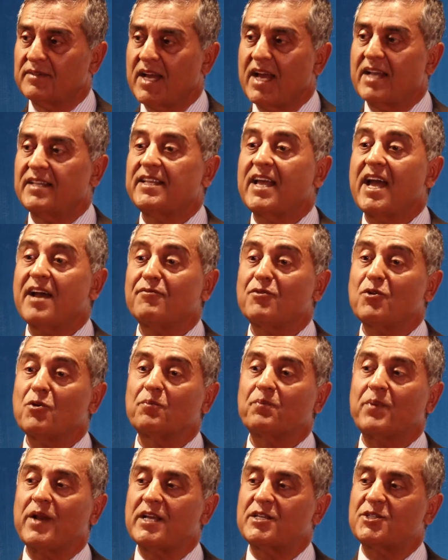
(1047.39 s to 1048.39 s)
and they have
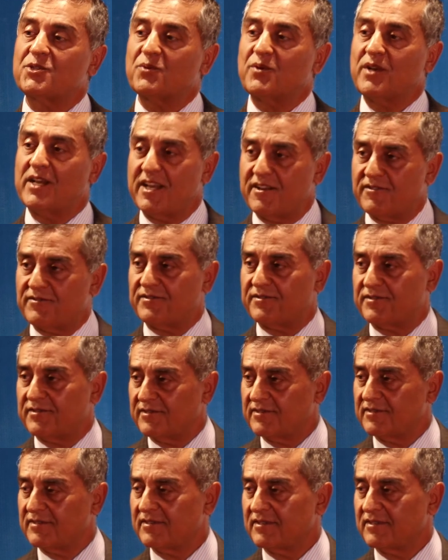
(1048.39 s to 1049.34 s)
no place to live.